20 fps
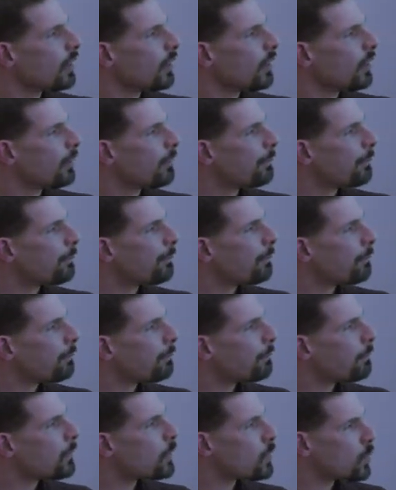Uh,
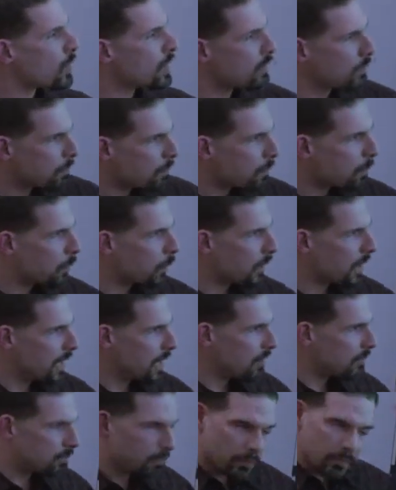three
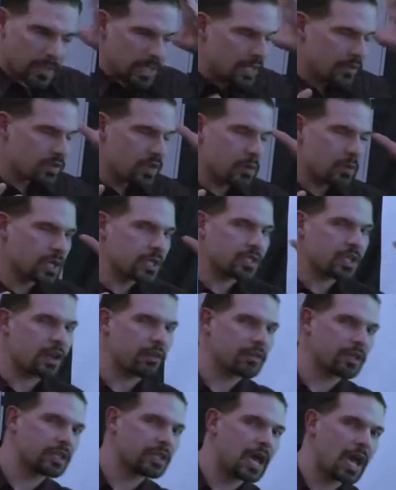pretty easy ones
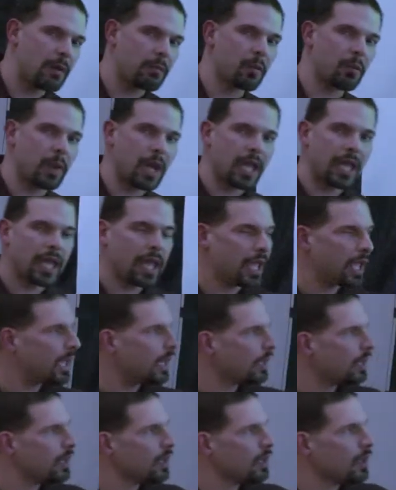off the top of my
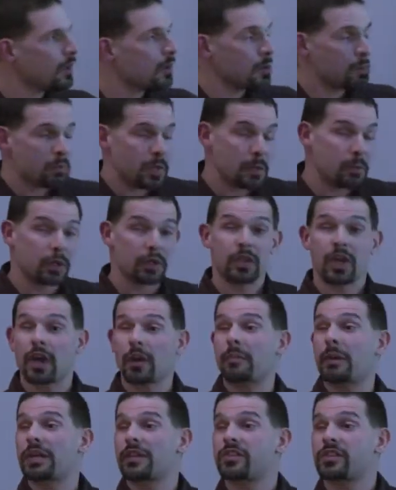head. People
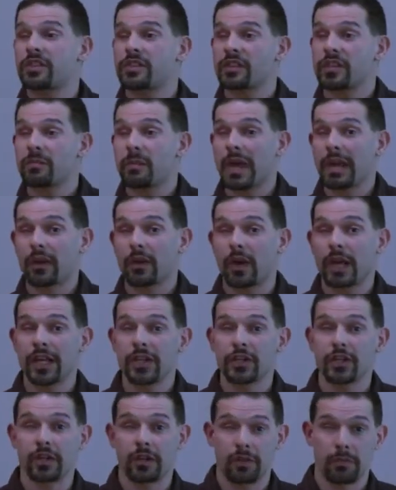talk about assisted
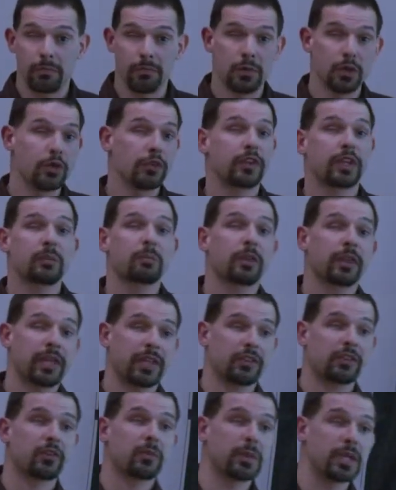migration, moving
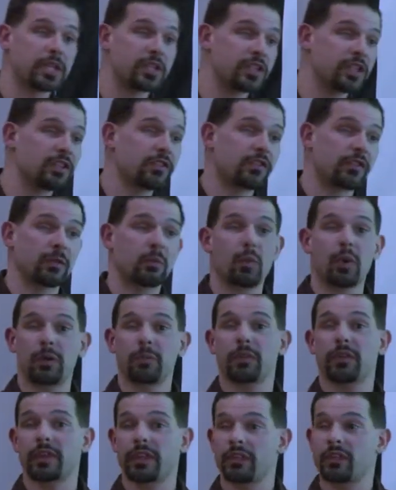plant species from
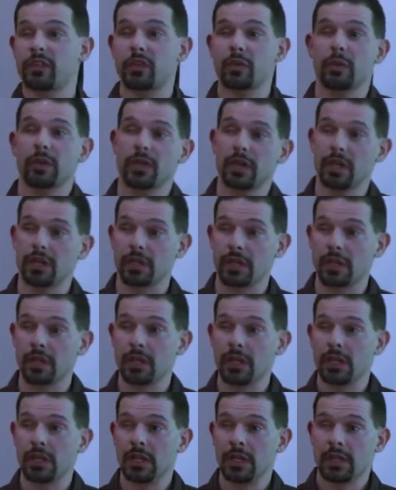one place to another.
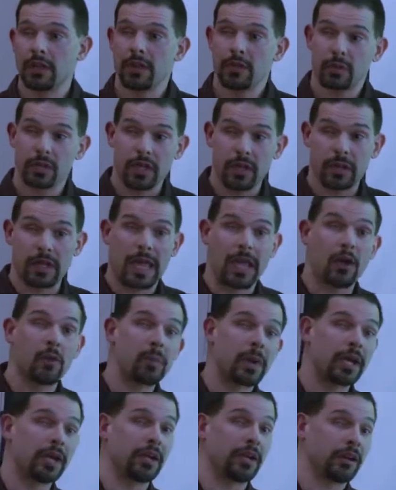We're talking about
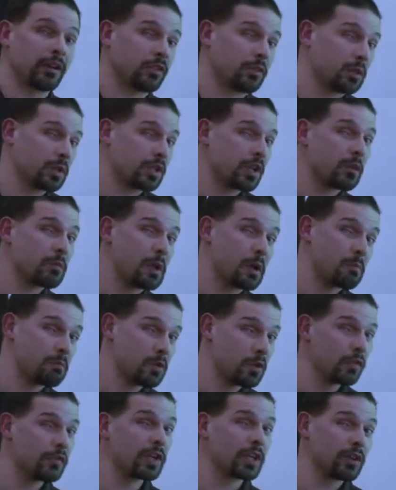alpine areas. We're talking about
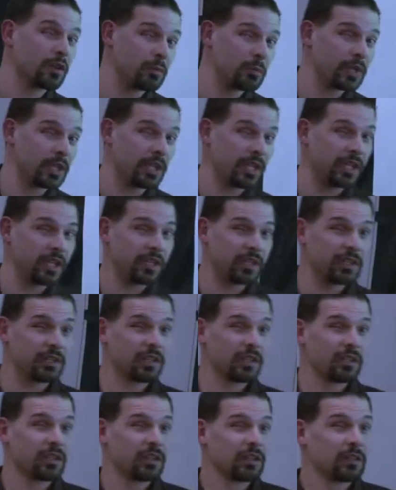moving them
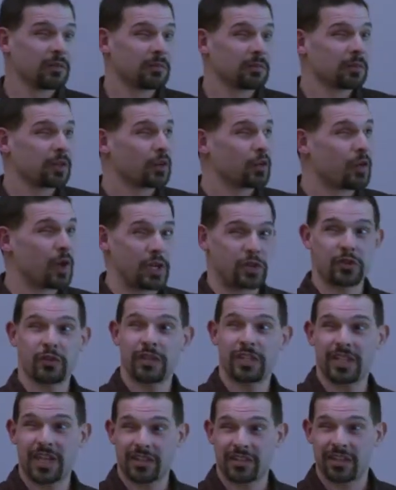in
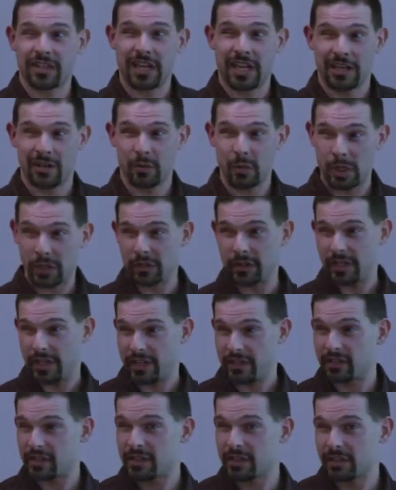congressionally designated
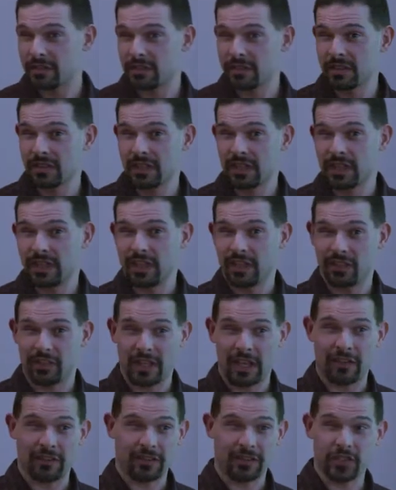wilderness. Is
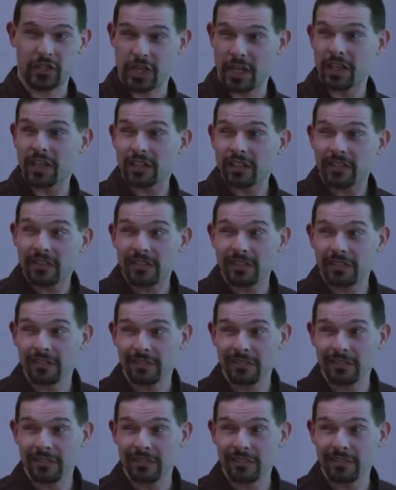that legit?